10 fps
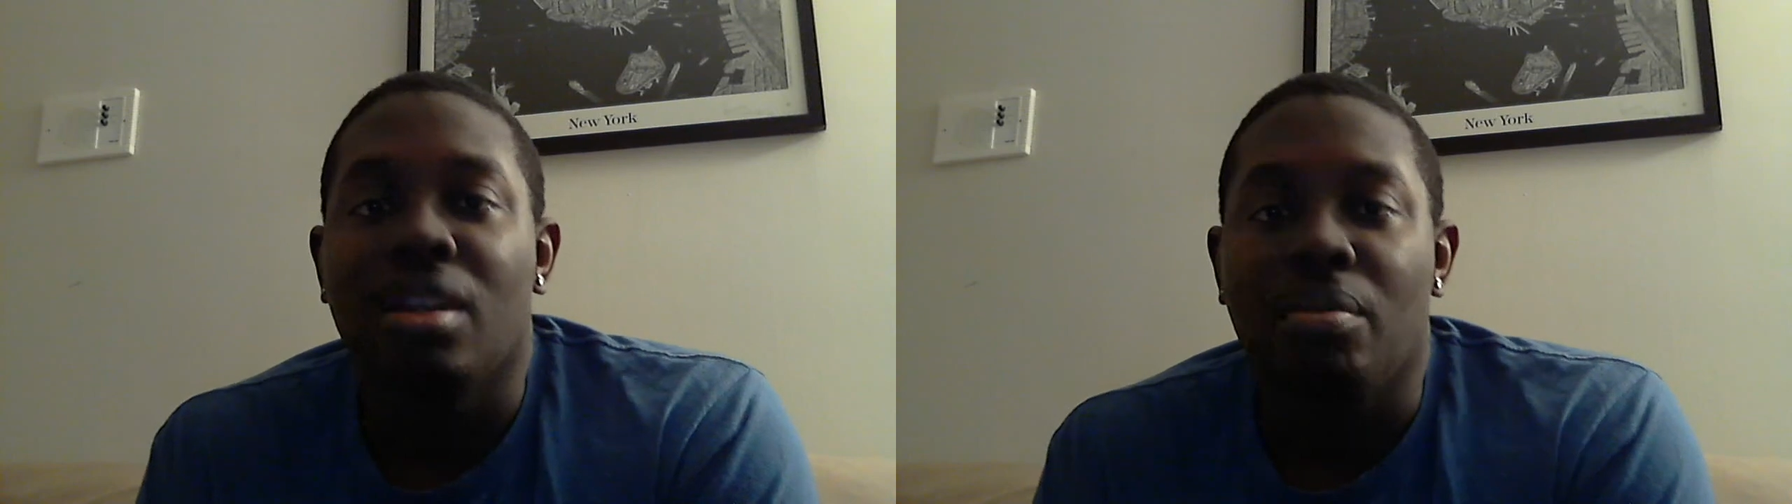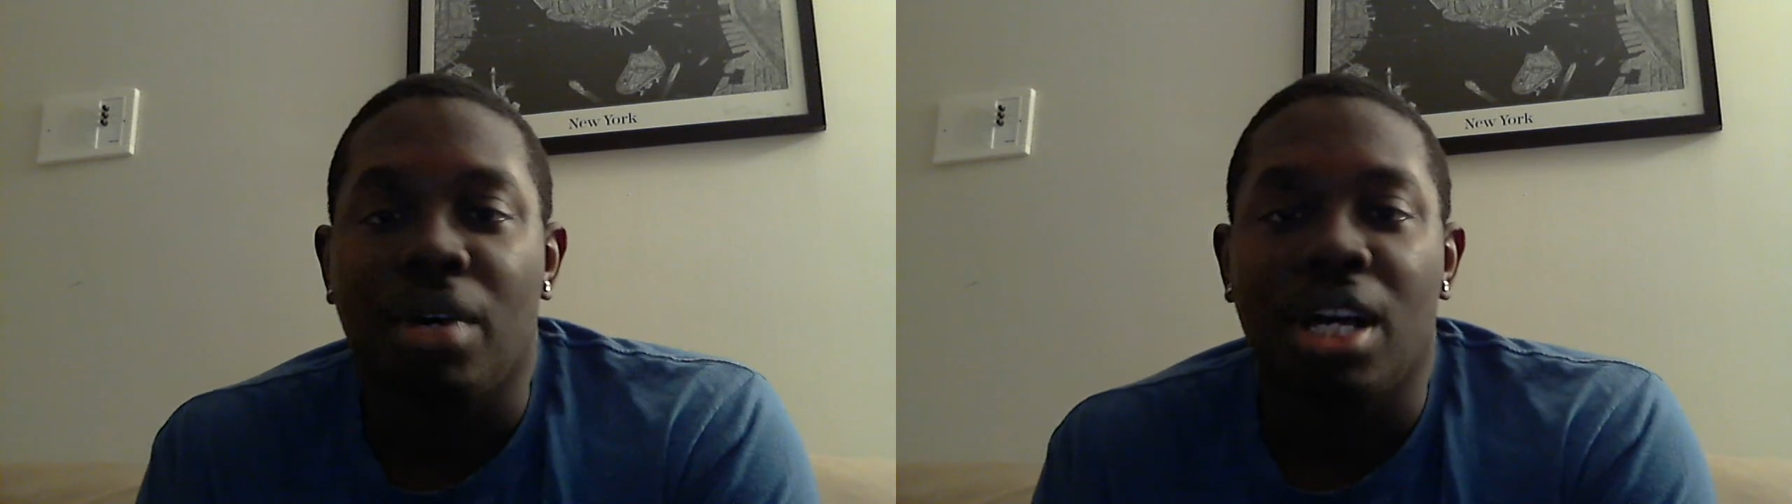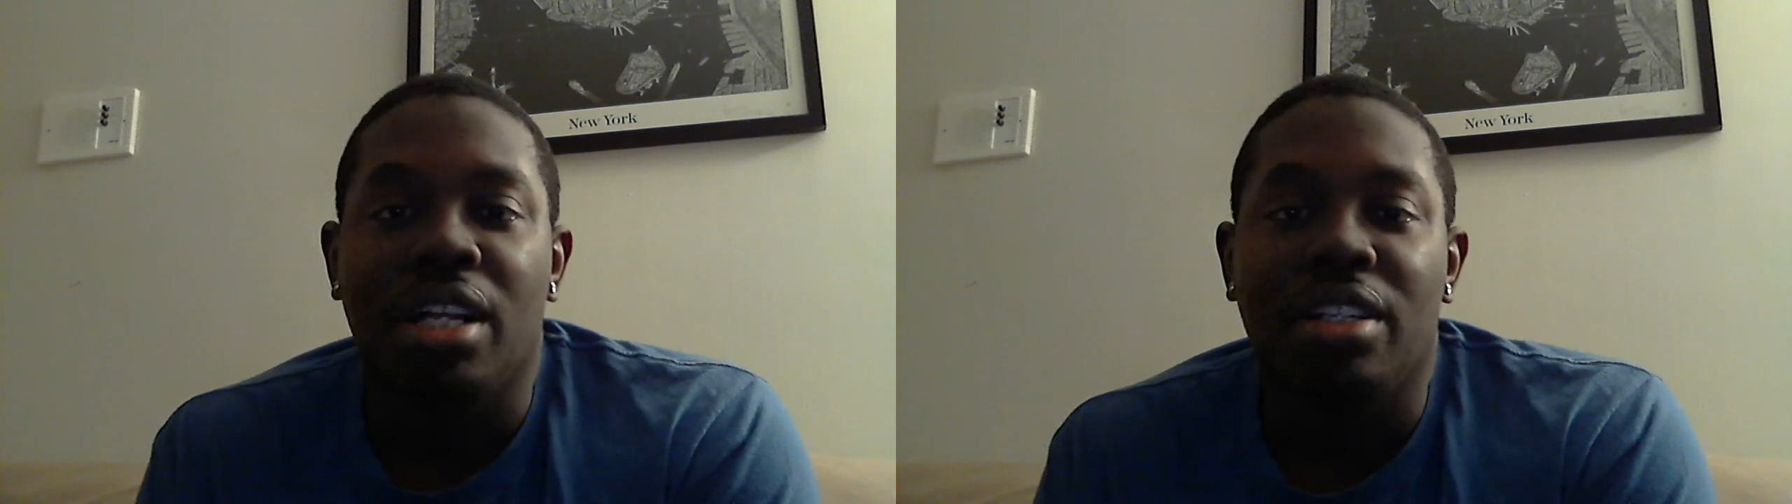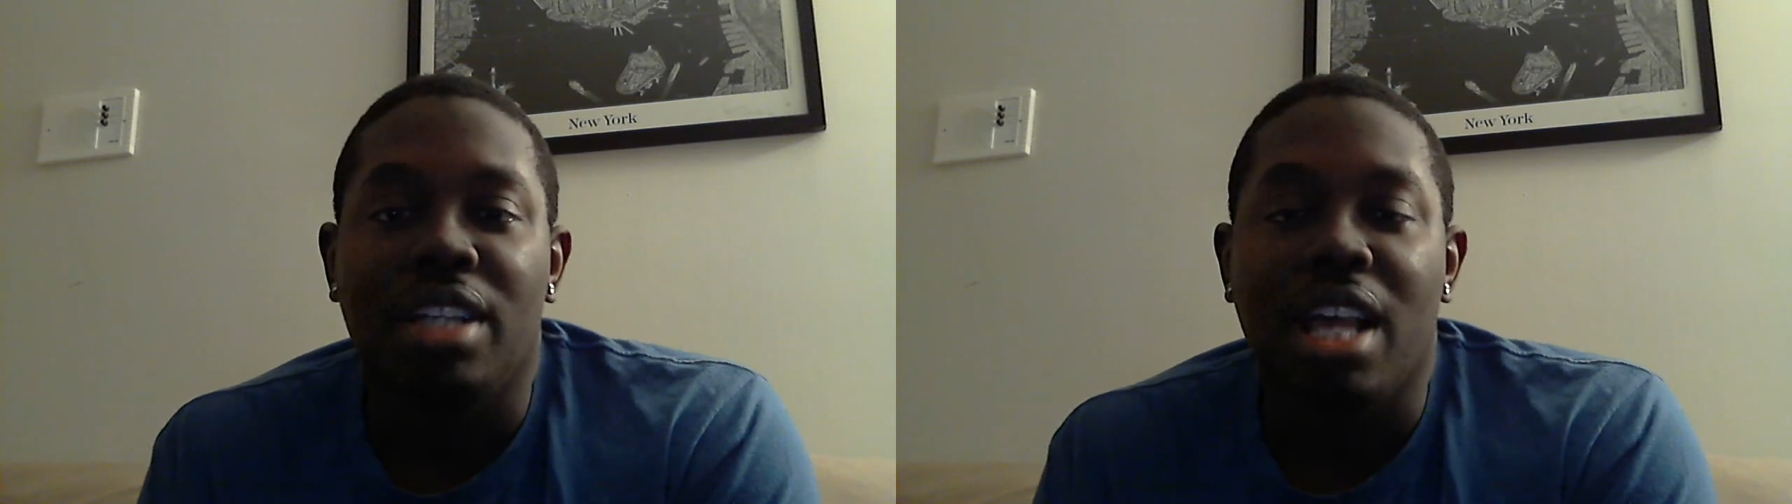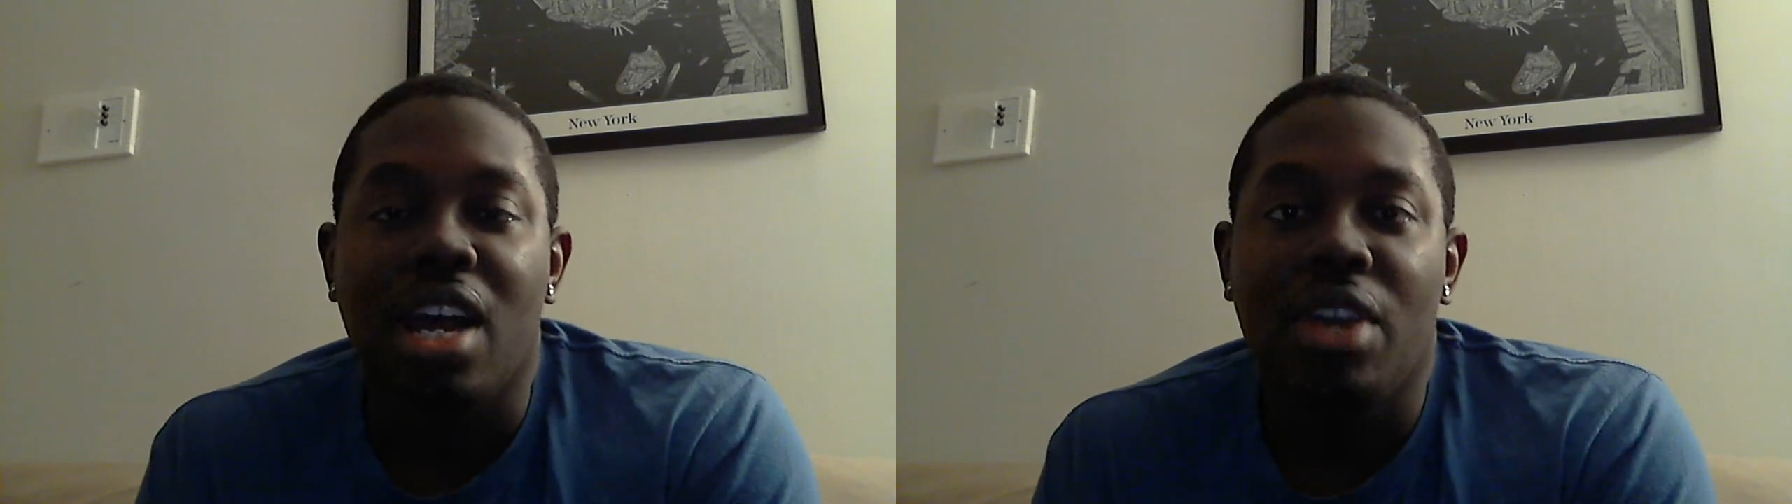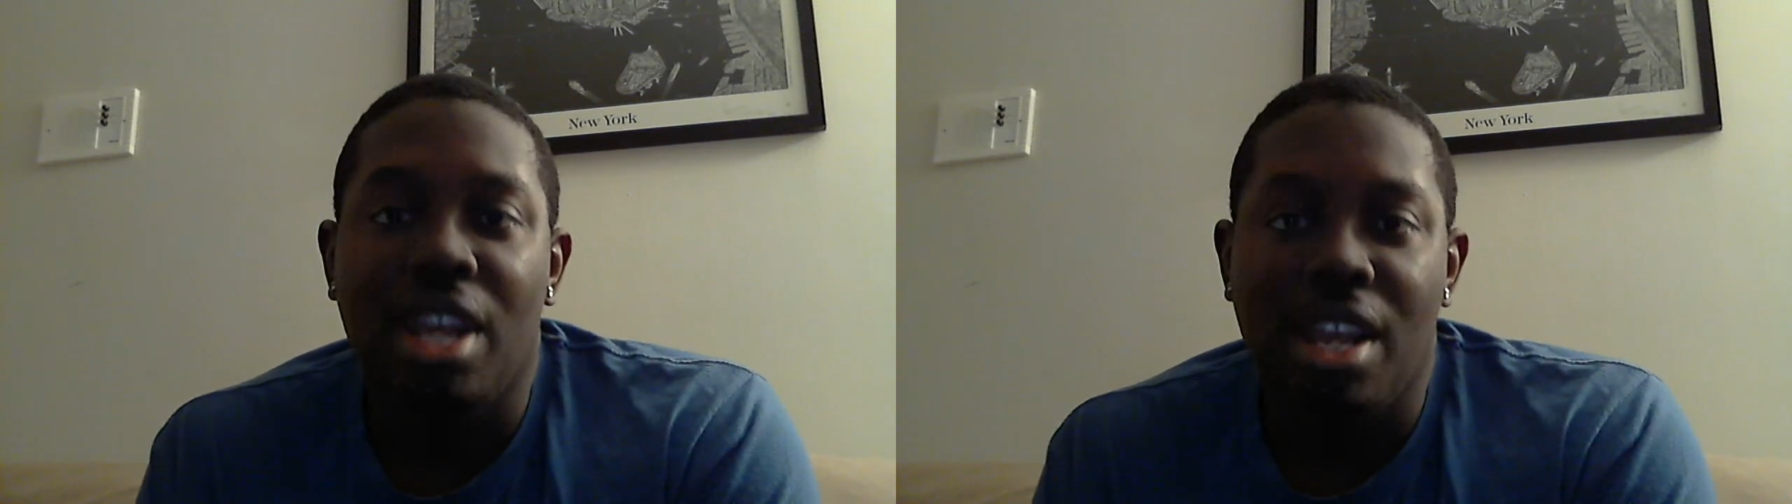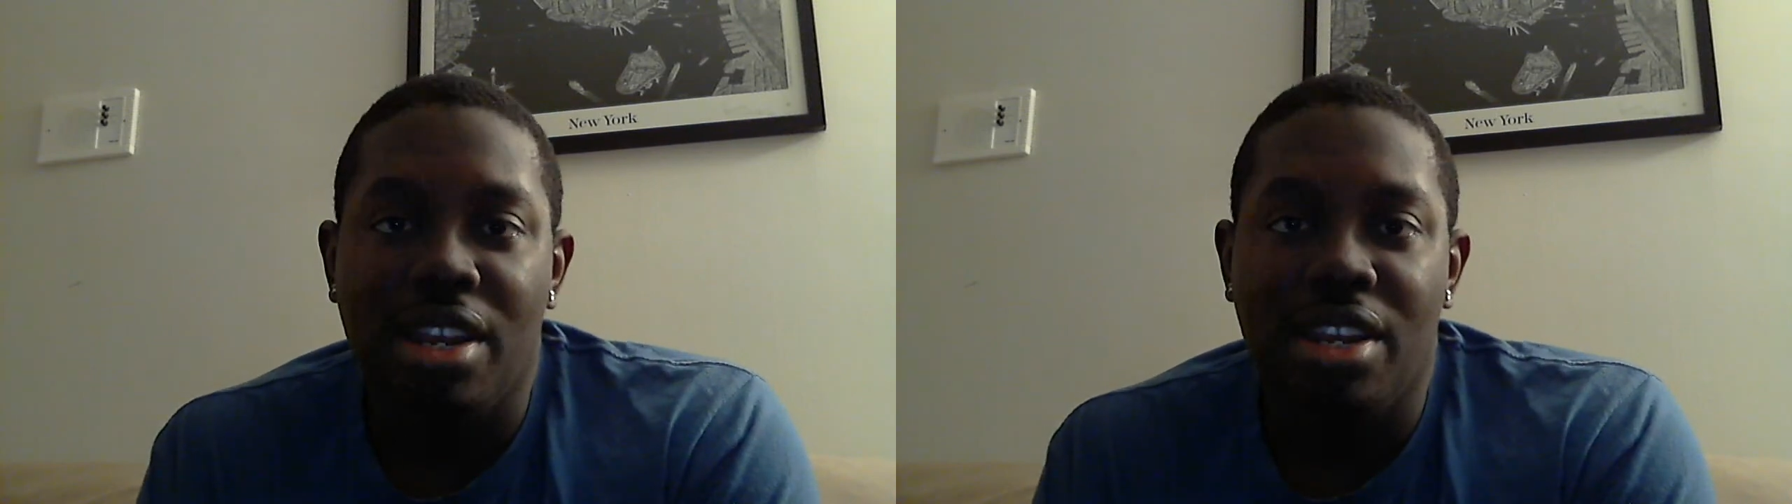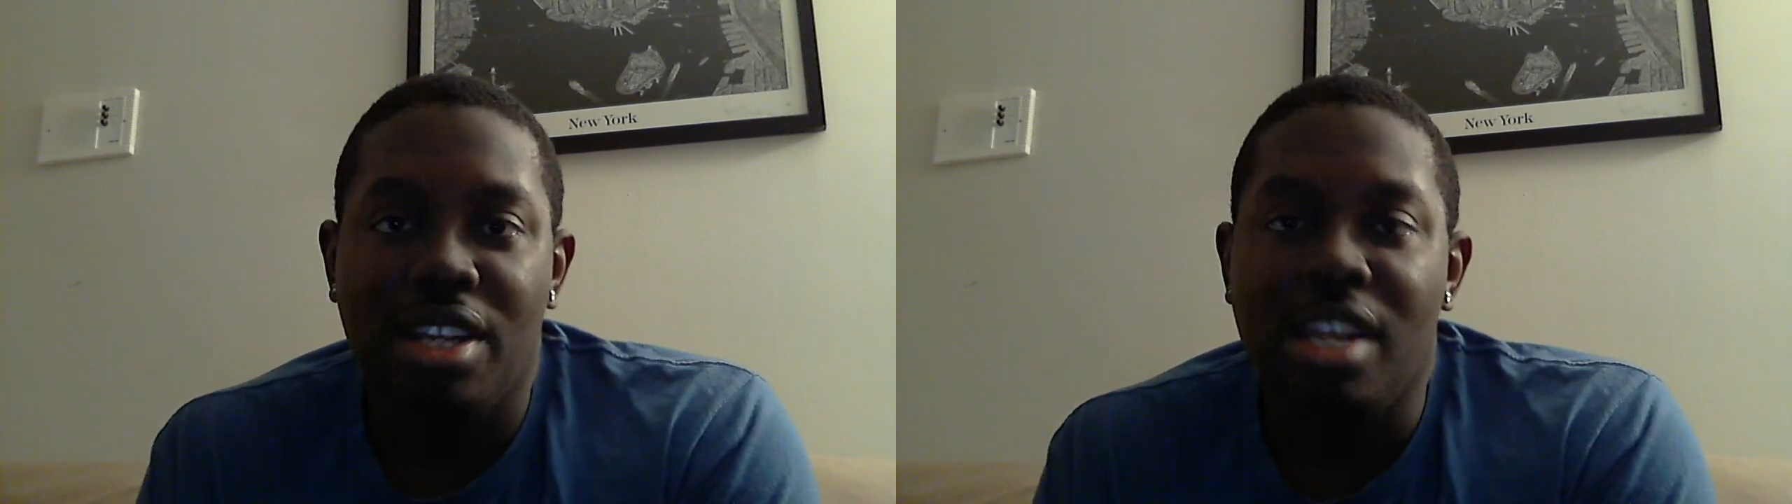But now
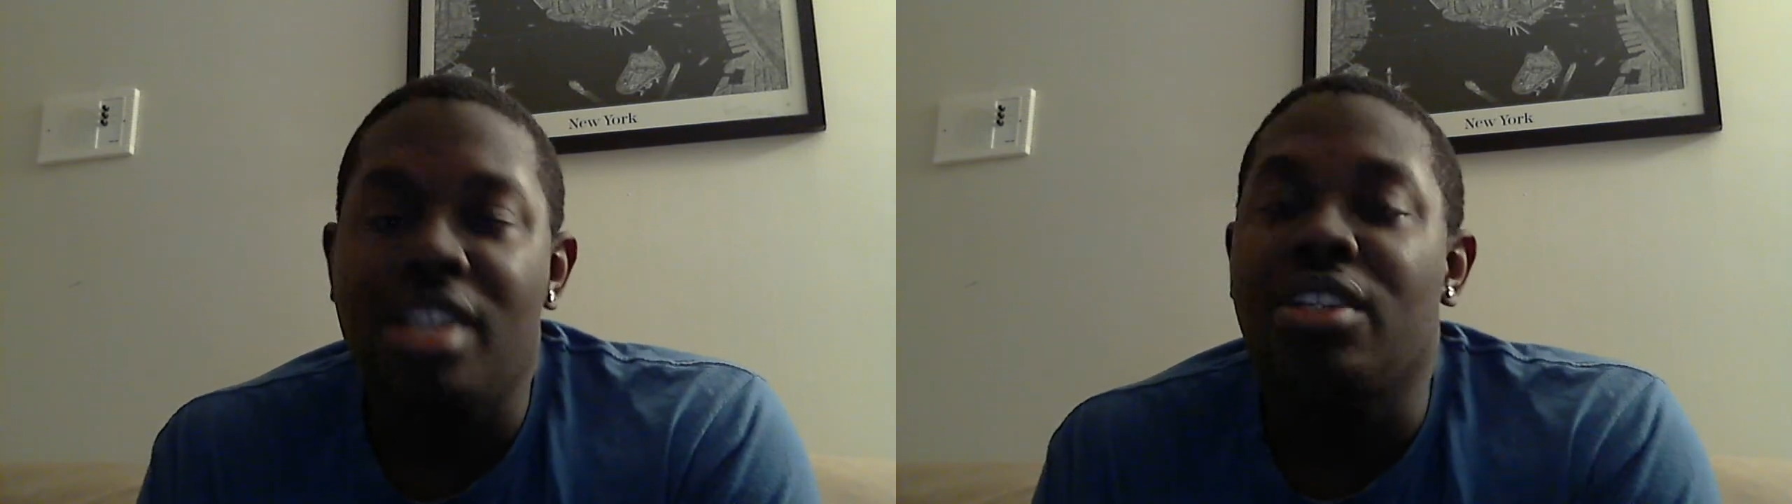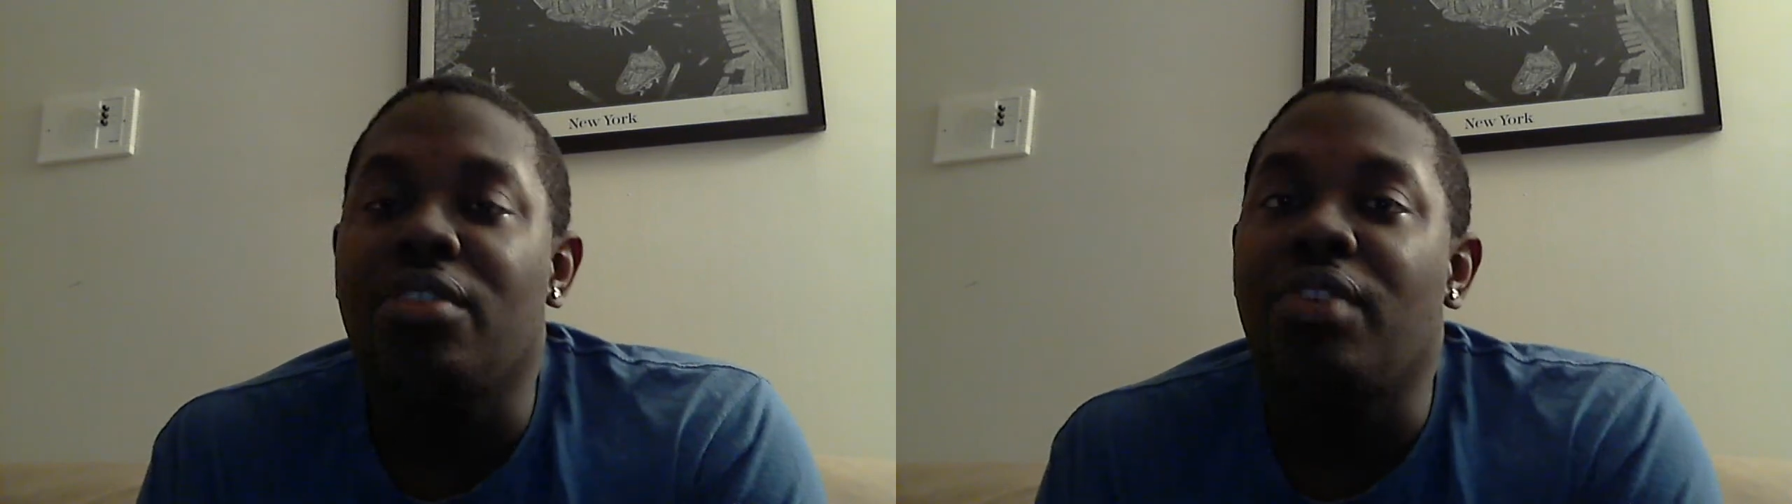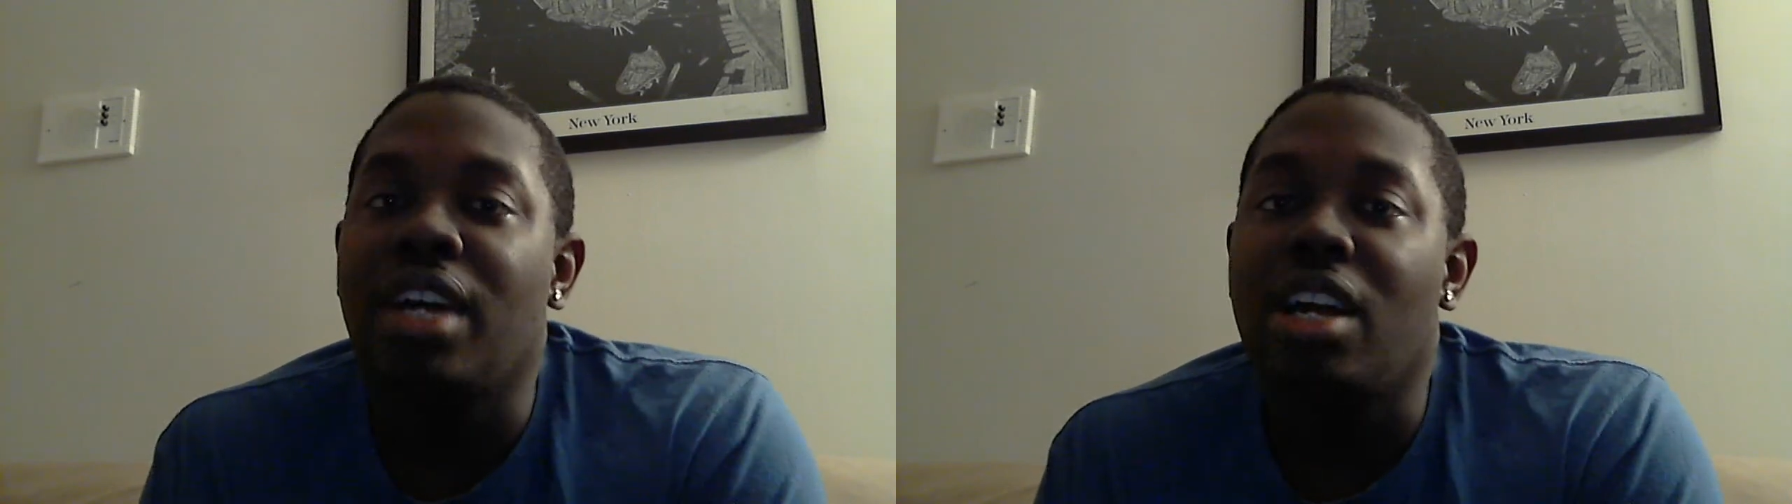he needs to fight